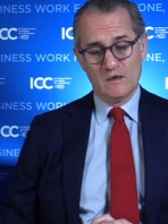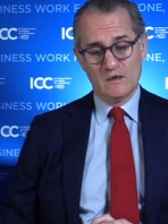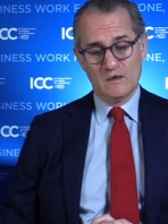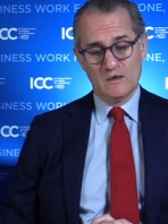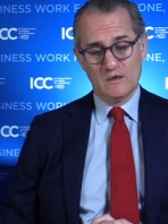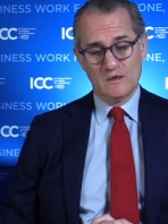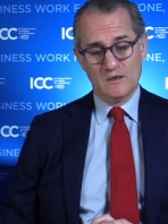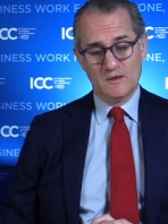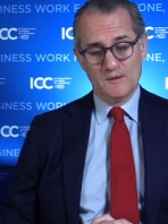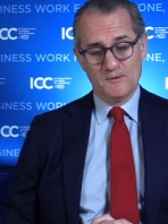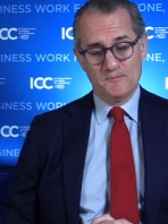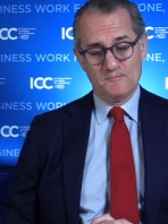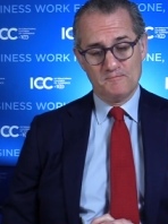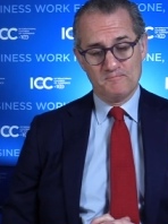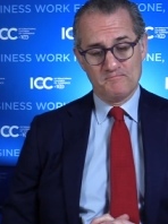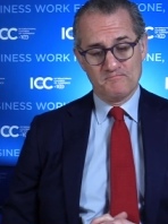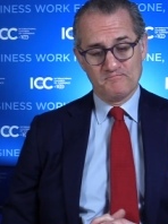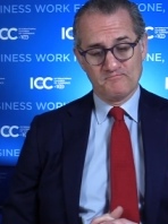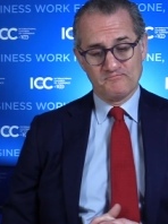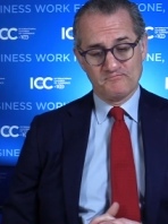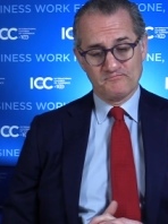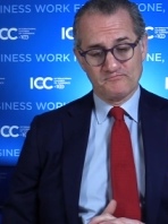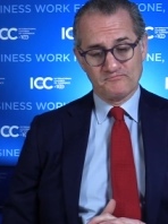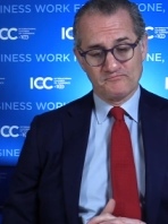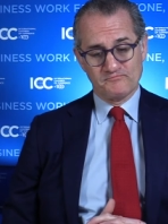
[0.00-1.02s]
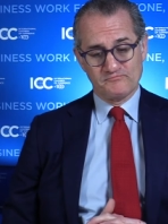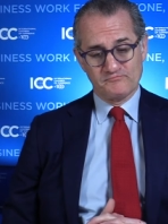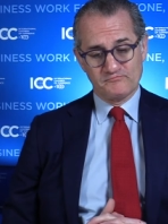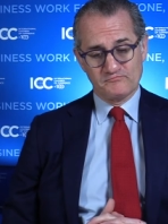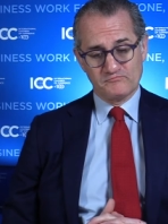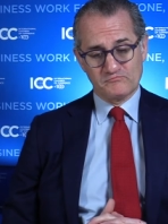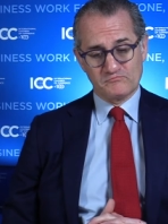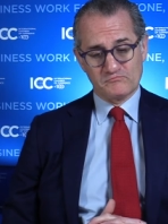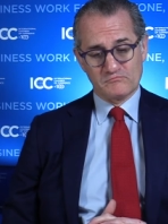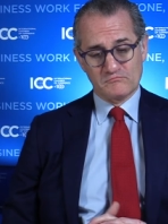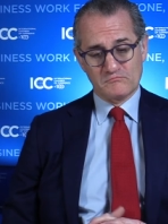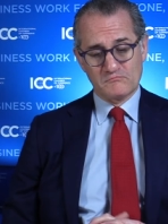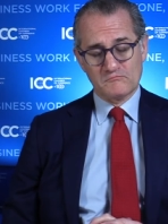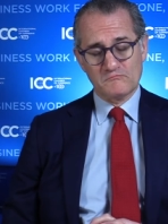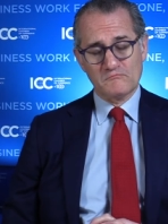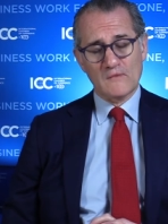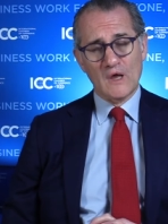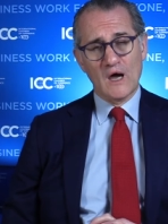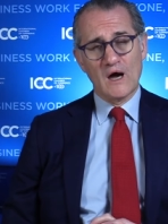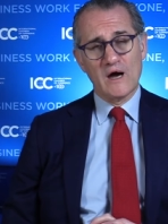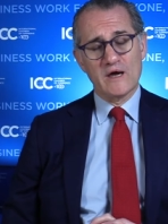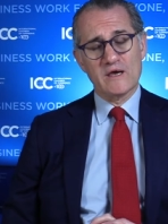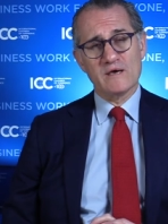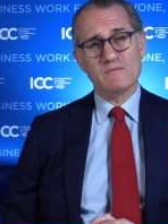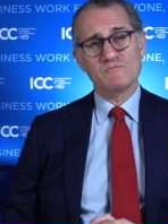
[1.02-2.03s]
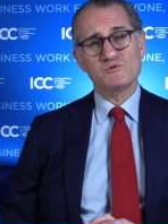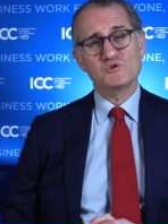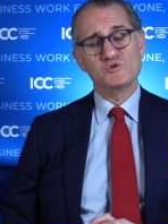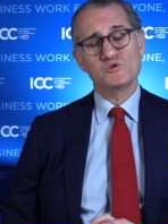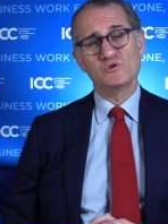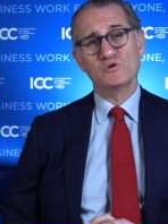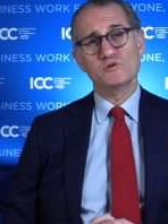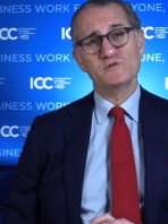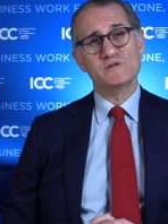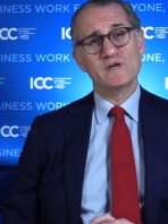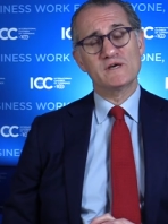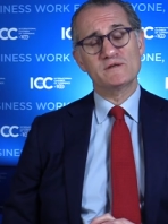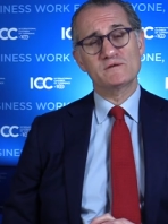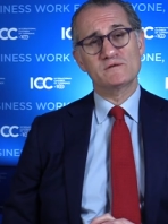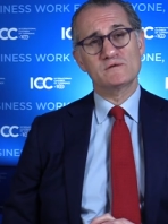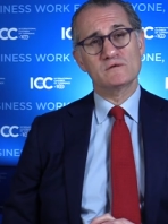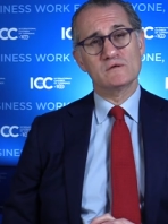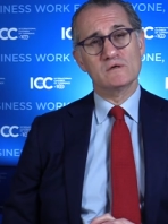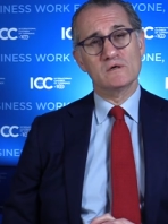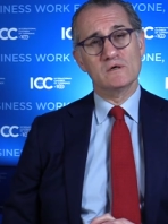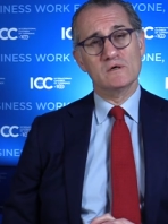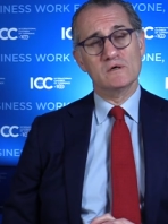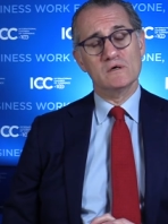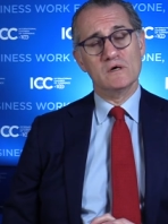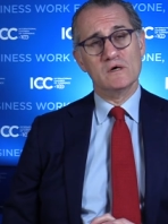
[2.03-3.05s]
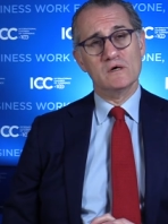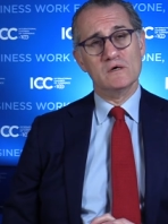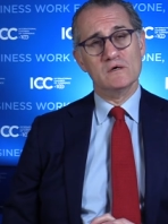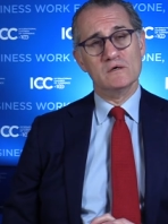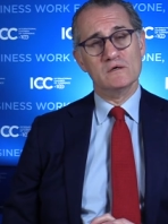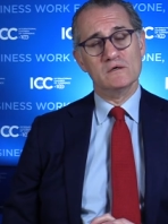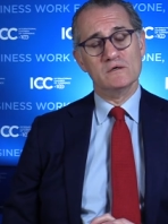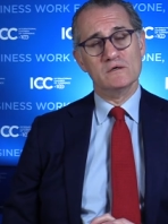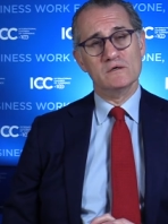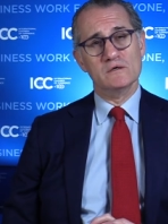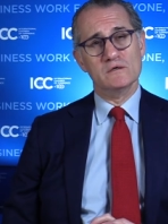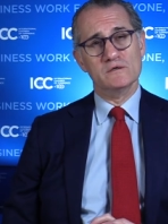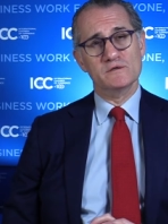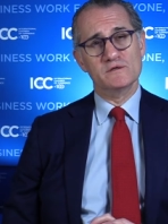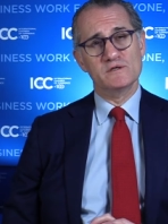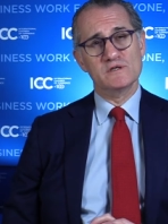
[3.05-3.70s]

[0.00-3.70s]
Um, I am sure that uh,